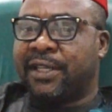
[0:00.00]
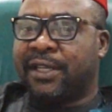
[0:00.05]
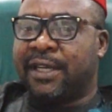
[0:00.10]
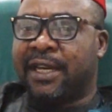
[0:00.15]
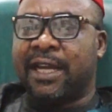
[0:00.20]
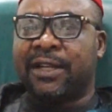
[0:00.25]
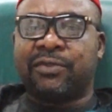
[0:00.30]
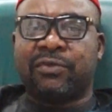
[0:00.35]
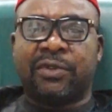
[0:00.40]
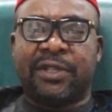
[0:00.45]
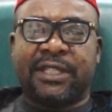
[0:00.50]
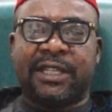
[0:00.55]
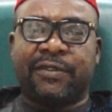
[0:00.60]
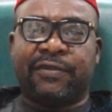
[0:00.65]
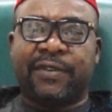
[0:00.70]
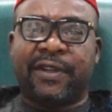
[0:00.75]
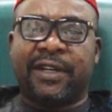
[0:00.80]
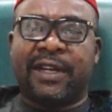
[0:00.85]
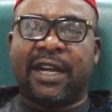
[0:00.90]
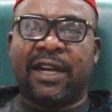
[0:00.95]
That was a
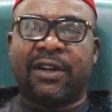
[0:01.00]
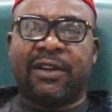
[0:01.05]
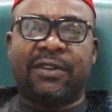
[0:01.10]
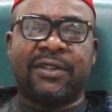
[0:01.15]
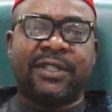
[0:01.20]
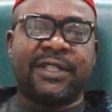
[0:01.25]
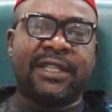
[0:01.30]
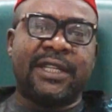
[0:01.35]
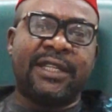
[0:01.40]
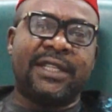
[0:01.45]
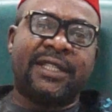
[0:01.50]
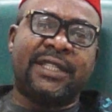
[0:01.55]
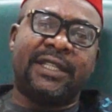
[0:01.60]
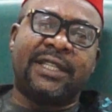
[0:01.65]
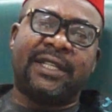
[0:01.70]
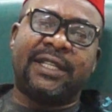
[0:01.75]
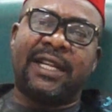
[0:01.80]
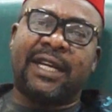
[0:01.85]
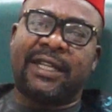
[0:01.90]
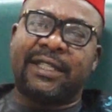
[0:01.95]
federal
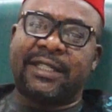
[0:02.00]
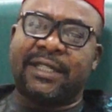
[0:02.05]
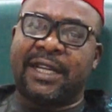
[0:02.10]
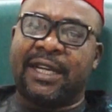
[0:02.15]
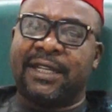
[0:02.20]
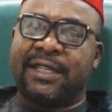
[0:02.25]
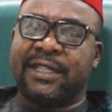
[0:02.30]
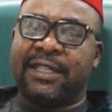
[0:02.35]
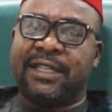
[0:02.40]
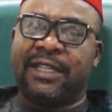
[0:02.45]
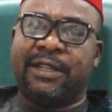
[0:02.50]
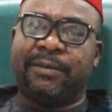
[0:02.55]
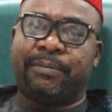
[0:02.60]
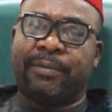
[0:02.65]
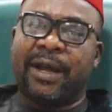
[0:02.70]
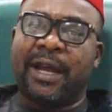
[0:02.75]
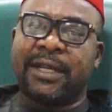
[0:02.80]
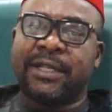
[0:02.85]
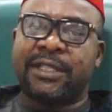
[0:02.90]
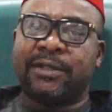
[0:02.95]
constituency that had in the
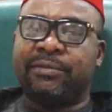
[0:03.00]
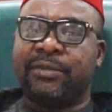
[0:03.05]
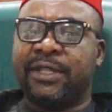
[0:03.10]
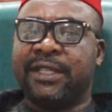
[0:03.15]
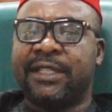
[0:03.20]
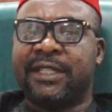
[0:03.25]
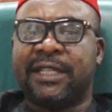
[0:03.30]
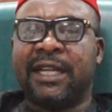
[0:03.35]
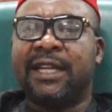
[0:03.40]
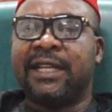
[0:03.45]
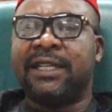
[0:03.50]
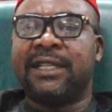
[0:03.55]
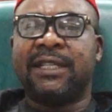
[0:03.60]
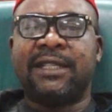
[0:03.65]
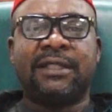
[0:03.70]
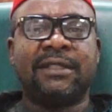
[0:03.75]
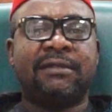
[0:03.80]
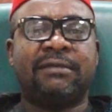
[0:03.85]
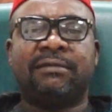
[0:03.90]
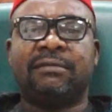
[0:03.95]
past been
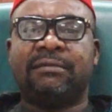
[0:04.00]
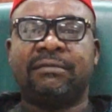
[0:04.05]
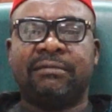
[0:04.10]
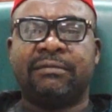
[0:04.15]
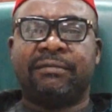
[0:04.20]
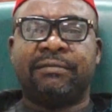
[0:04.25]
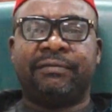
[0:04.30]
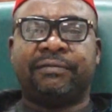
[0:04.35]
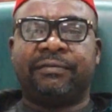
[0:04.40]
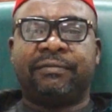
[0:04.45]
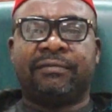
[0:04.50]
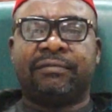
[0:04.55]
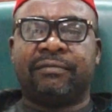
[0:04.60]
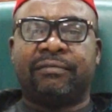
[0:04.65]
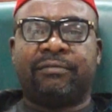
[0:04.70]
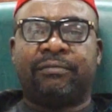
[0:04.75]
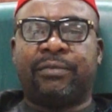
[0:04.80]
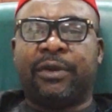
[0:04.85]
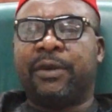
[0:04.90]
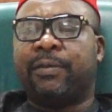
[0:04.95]
sending
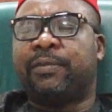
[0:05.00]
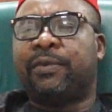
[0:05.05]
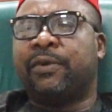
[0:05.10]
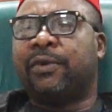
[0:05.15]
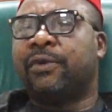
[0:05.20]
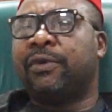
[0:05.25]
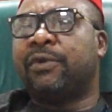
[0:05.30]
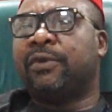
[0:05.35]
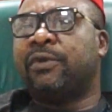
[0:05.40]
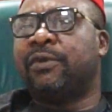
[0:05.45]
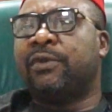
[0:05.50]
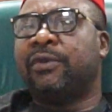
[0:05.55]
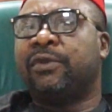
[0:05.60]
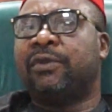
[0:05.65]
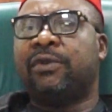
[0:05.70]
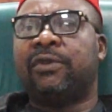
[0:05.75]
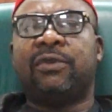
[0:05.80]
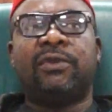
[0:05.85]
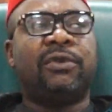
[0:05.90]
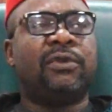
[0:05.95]
people
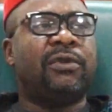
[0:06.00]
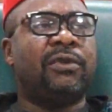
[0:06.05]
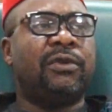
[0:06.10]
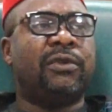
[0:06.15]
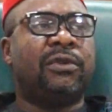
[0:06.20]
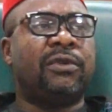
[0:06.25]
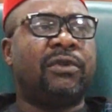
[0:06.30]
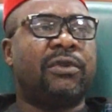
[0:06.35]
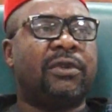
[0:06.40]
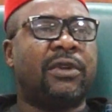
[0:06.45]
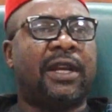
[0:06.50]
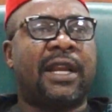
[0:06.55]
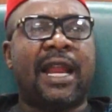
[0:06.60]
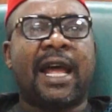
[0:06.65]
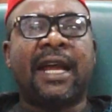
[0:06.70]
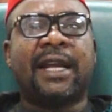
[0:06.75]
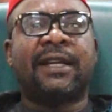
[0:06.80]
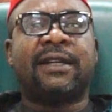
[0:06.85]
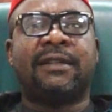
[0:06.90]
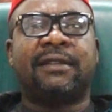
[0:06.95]
who
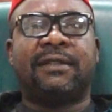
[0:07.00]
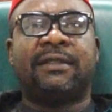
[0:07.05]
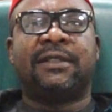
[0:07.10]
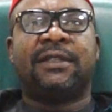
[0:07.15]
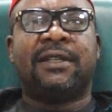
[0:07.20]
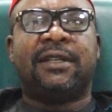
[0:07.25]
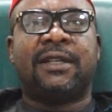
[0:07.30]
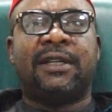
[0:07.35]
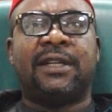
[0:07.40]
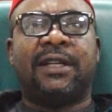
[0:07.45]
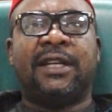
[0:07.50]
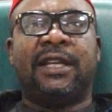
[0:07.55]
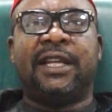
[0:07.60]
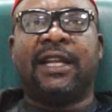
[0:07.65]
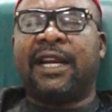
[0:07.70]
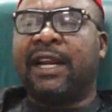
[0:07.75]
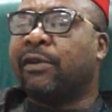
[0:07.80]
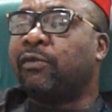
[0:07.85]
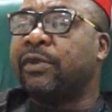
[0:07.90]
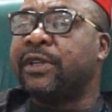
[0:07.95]
lack
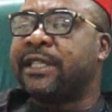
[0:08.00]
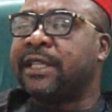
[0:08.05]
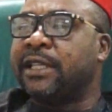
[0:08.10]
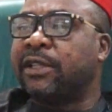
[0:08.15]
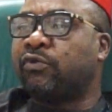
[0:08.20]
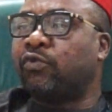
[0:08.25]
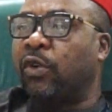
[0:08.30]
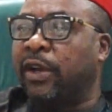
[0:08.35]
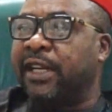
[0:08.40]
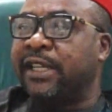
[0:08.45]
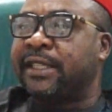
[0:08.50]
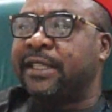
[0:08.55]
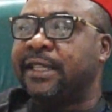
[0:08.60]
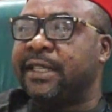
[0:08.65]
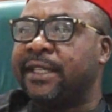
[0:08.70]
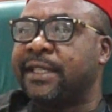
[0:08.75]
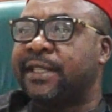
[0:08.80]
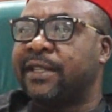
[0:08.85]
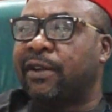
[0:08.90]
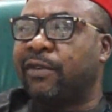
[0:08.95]
the requisite
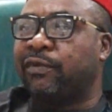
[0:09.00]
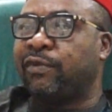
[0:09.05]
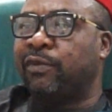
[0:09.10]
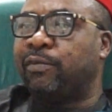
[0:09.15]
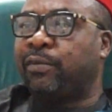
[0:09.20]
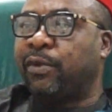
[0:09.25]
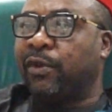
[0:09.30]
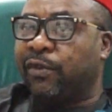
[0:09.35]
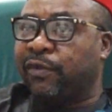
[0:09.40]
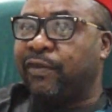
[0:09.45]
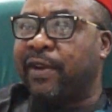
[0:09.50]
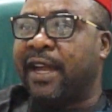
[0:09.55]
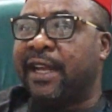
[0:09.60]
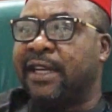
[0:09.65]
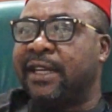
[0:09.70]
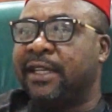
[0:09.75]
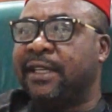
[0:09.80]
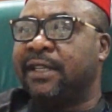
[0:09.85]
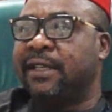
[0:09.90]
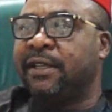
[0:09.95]
qualities of
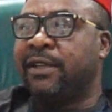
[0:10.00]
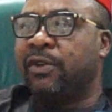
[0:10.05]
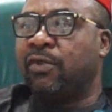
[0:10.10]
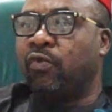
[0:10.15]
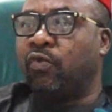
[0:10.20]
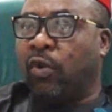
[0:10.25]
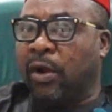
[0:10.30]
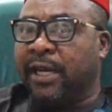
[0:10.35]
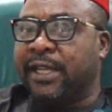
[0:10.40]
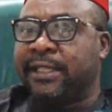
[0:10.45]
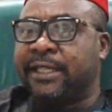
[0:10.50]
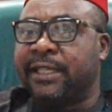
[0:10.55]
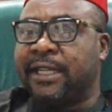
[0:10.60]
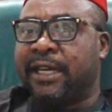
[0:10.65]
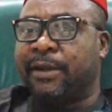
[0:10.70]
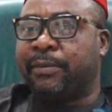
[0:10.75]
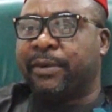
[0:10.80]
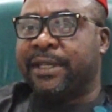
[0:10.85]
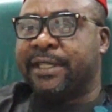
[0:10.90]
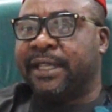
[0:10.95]
providing quality
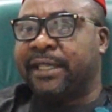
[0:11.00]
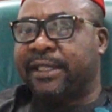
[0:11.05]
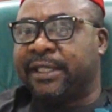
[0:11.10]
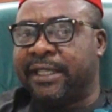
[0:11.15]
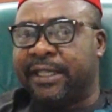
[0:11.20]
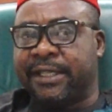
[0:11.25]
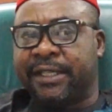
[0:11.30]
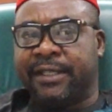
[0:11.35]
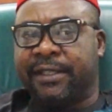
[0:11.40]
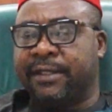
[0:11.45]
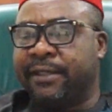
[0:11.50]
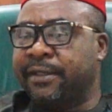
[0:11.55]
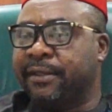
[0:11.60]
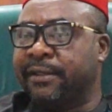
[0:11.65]
representation